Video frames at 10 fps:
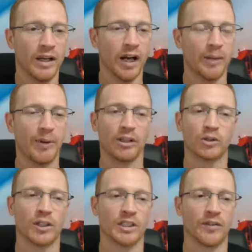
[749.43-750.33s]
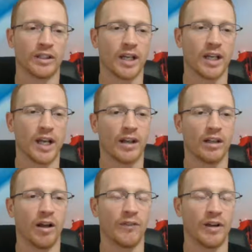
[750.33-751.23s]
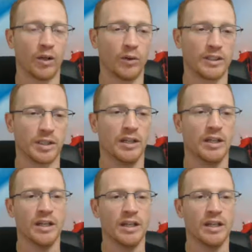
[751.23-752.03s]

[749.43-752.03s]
Beltre is another guy that I love. I know he's a